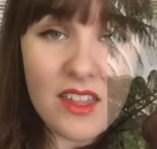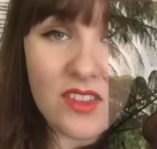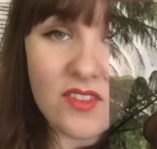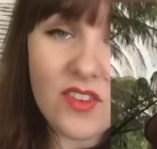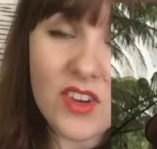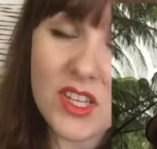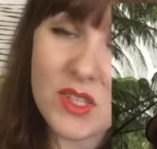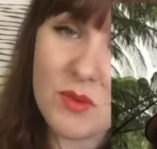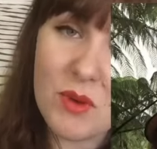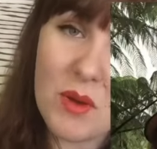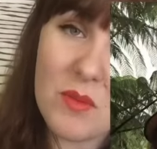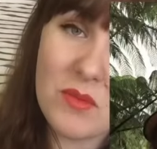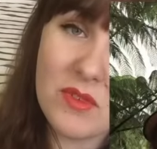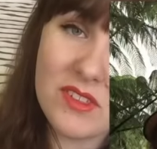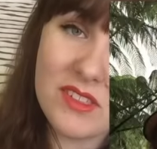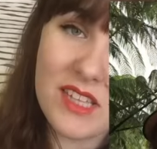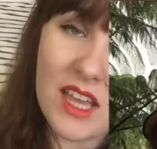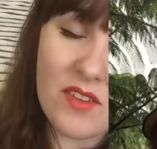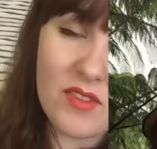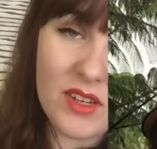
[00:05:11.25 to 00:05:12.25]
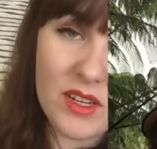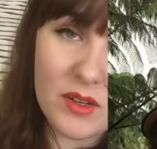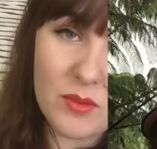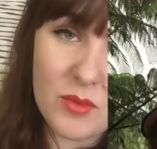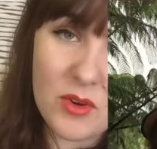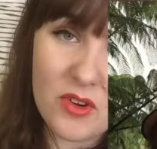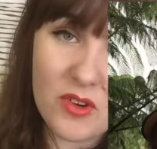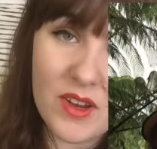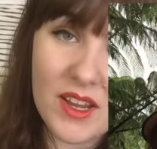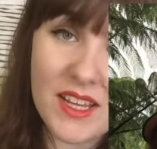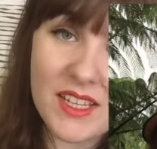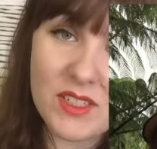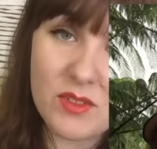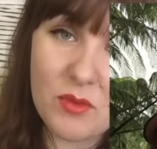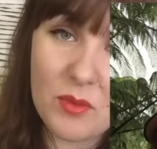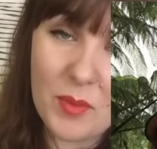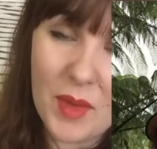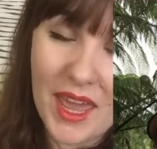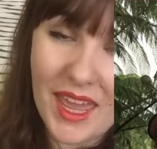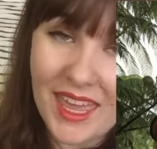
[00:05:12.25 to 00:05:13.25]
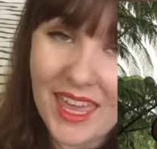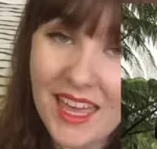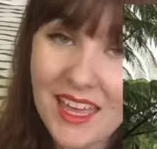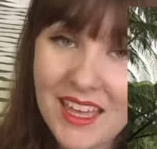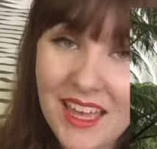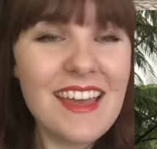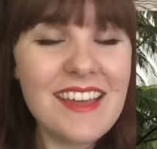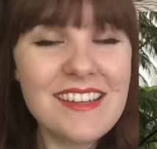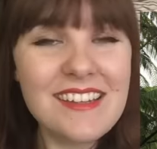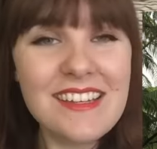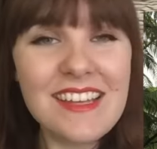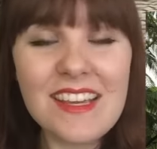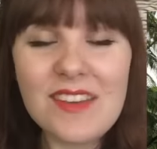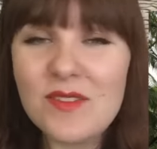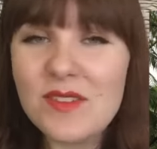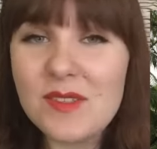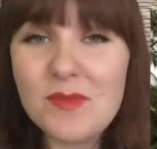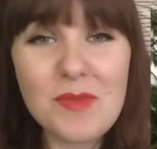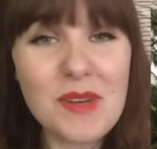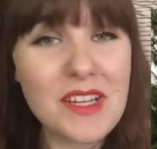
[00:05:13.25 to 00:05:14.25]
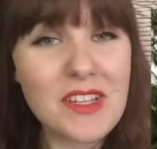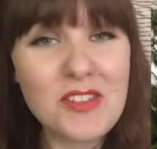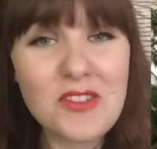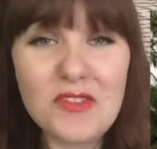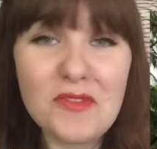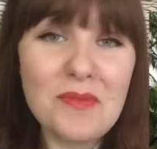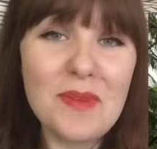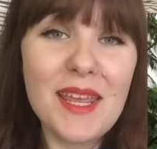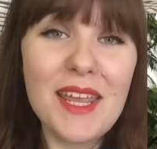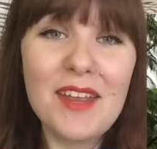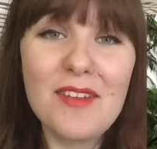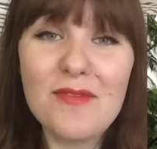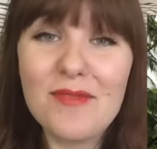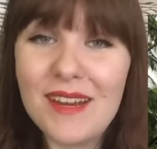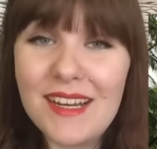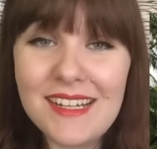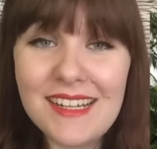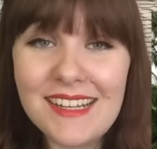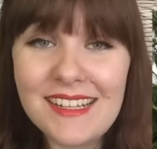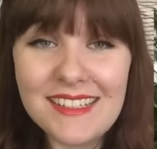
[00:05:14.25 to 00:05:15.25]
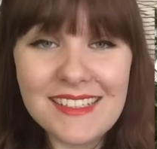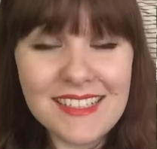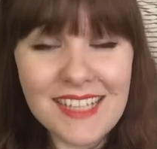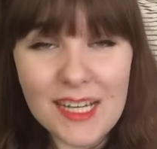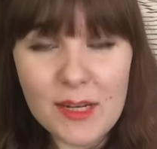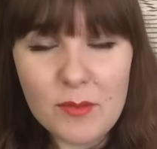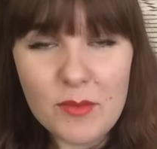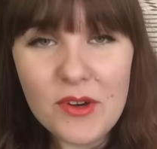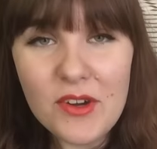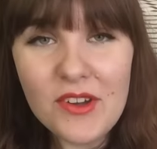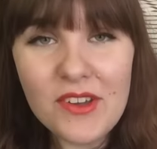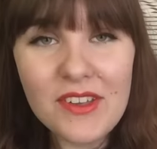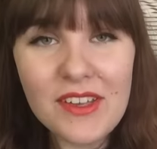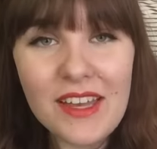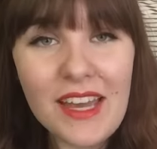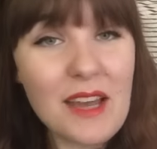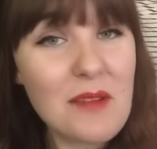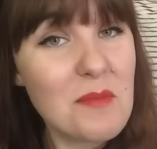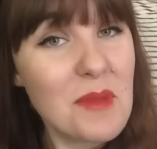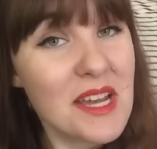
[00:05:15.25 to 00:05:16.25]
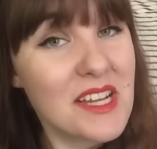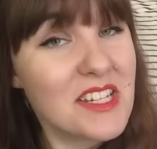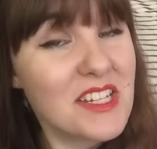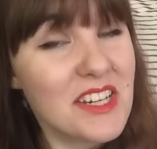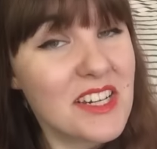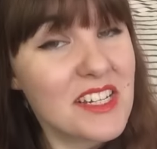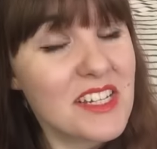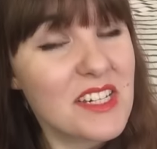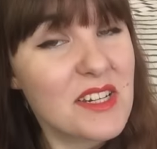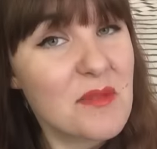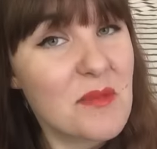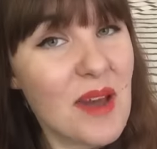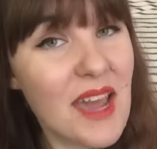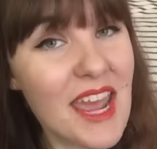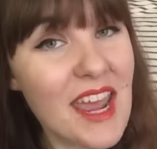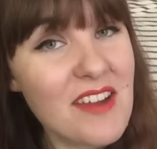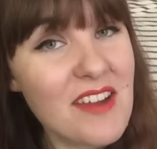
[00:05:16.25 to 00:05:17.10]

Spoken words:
The first one was Daphne du Maurier's Rebecca, and here is a picture of me reading said book and matching it to my